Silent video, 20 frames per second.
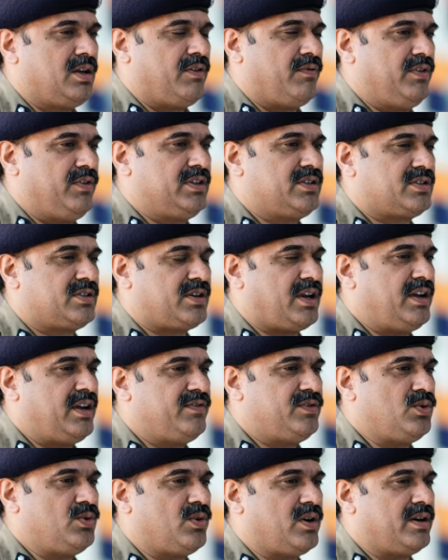which
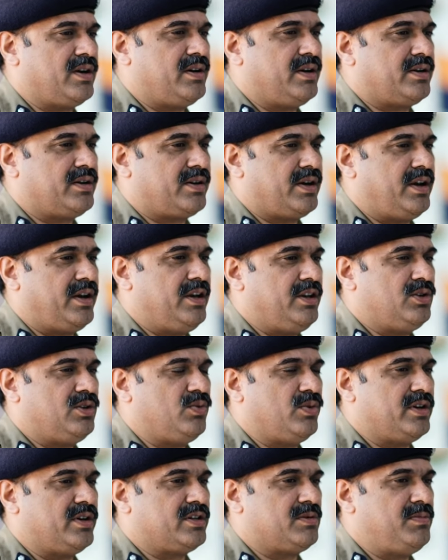strives to conduct training
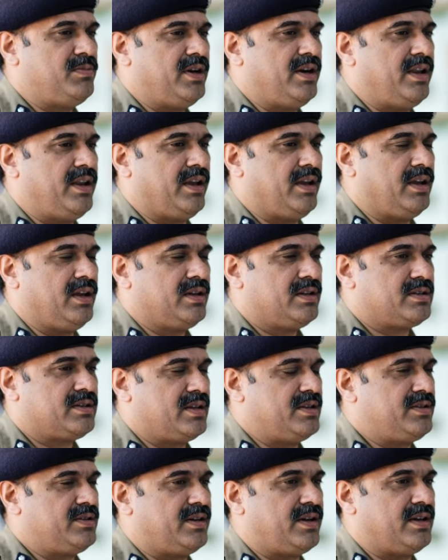towards building
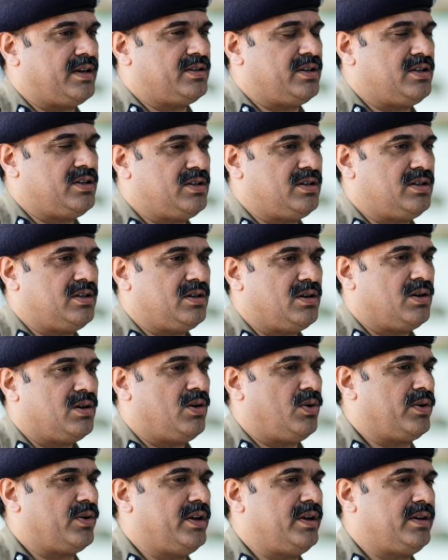sensitization,
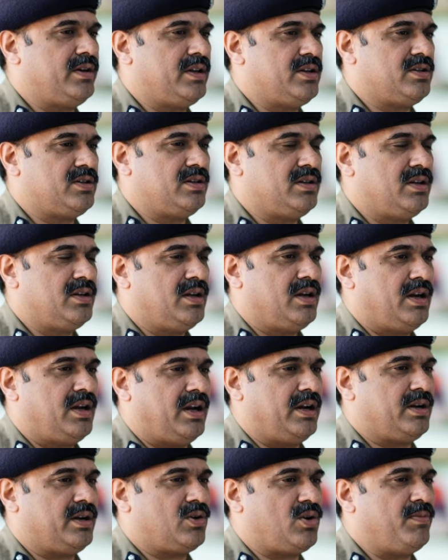orientation,
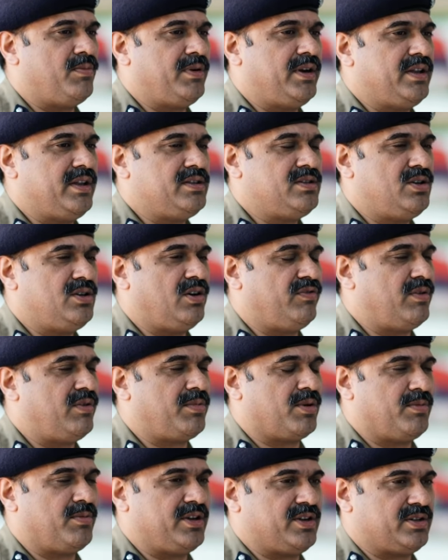and competency of a
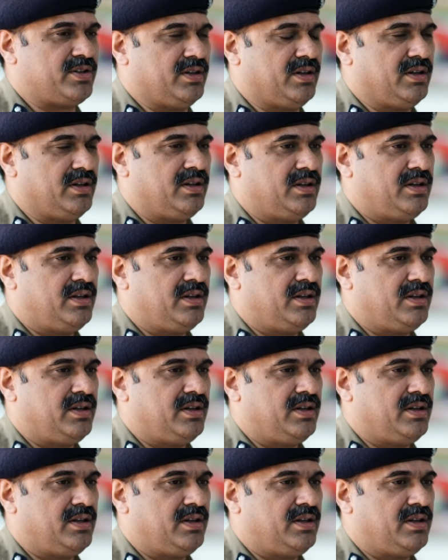probationer.